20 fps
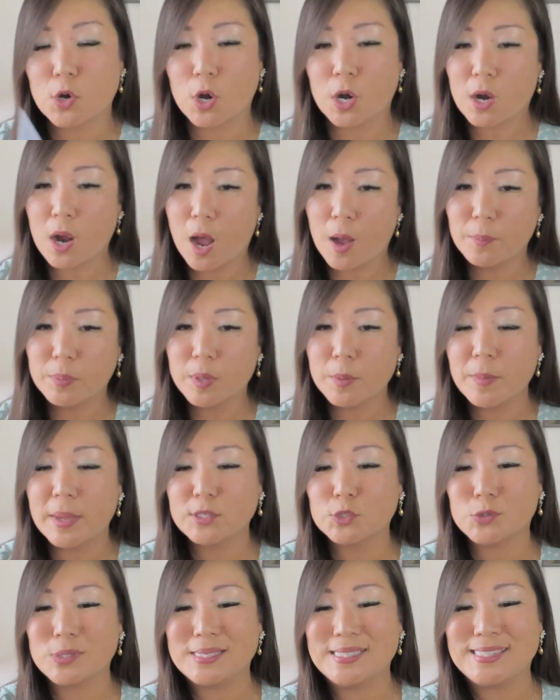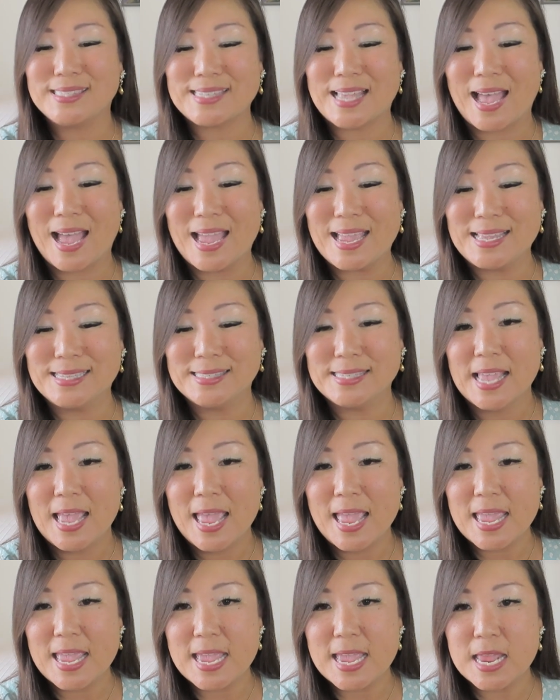or a complementary size
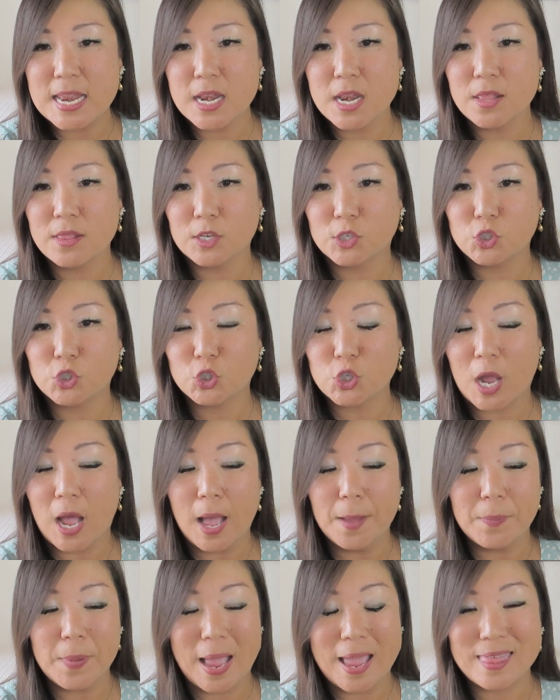in the shop.